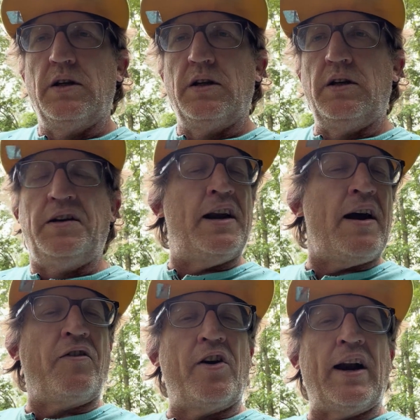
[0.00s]

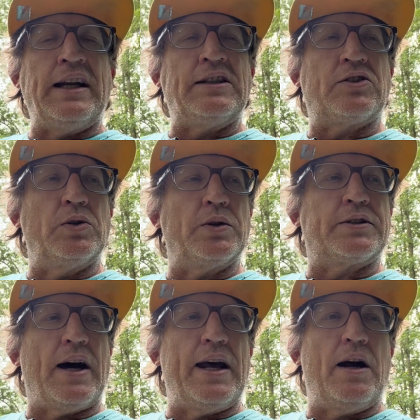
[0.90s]
never any
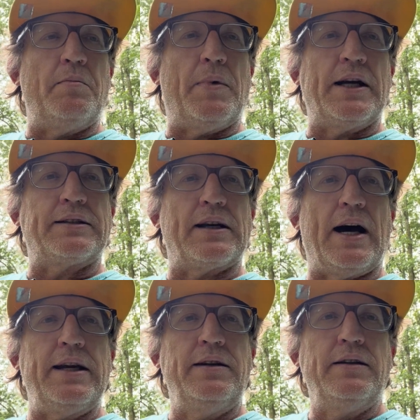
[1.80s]
suicide on my
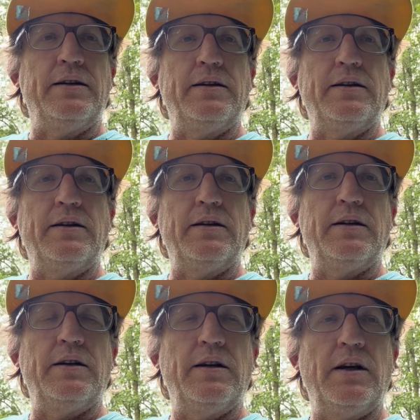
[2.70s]
side,
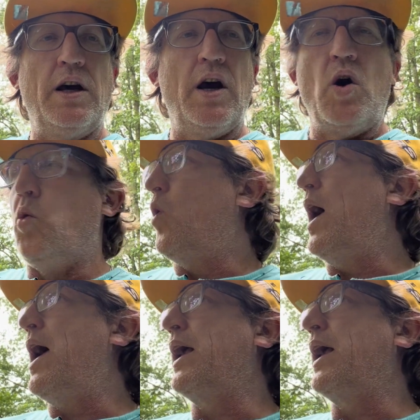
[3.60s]
why I